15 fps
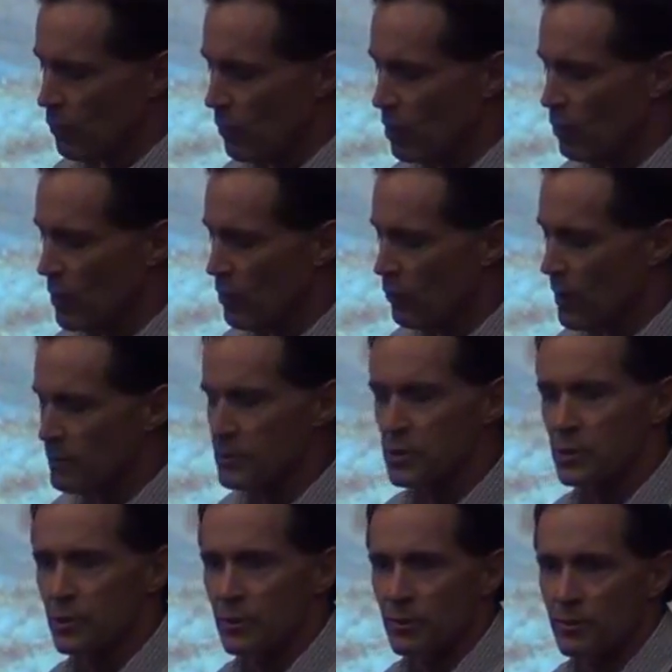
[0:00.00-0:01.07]
What do weather
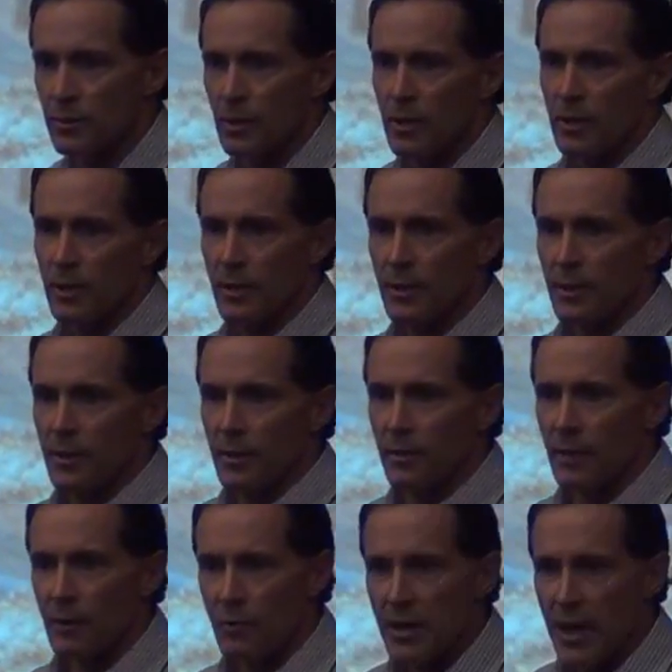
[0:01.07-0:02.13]
weapons do?
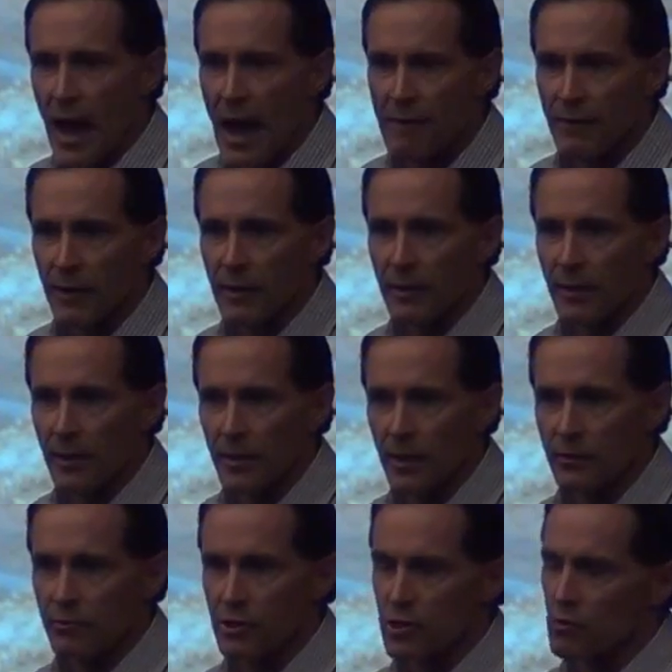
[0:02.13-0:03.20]
They wreak havoc in
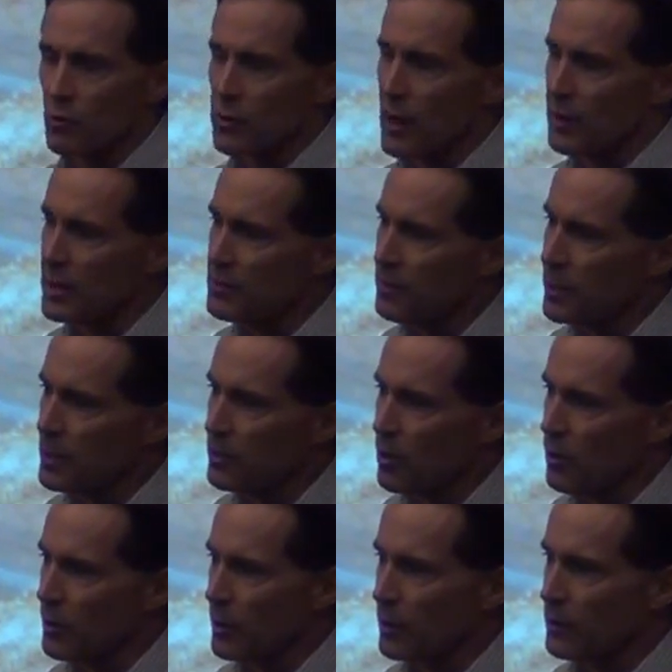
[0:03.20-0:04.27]
countries without anybody
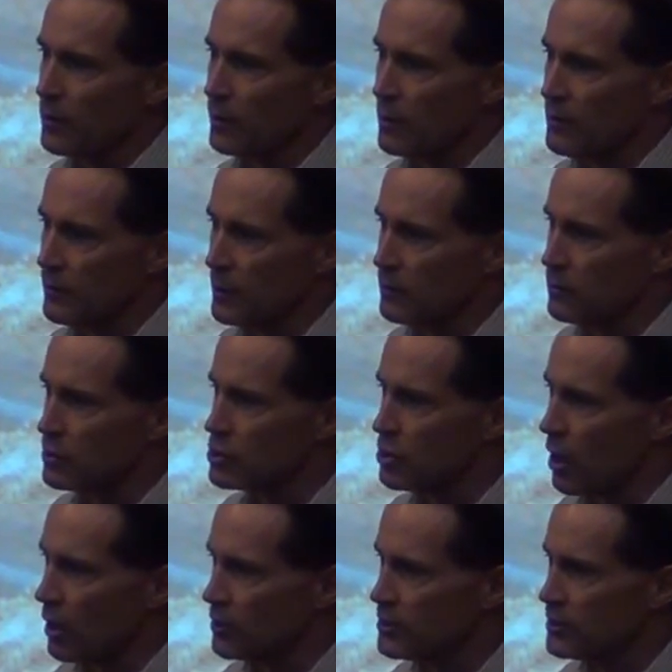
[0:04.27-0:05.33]
knowing they're even under
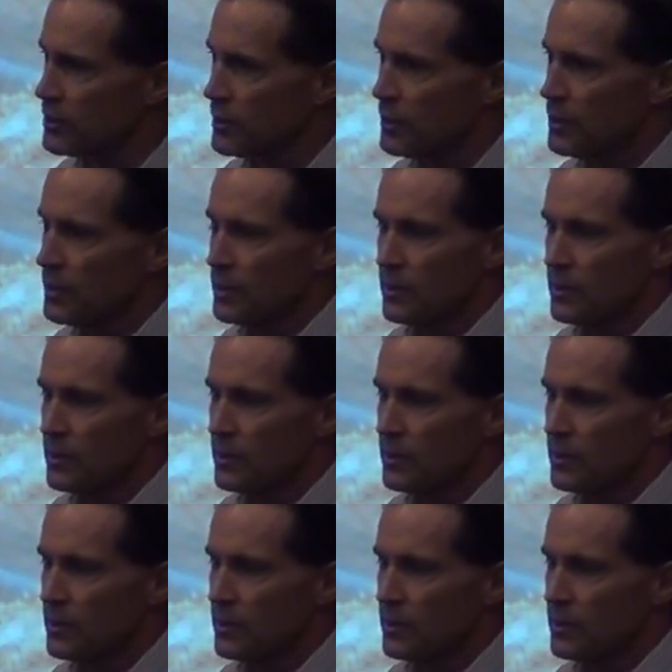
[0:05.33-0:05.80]
assault.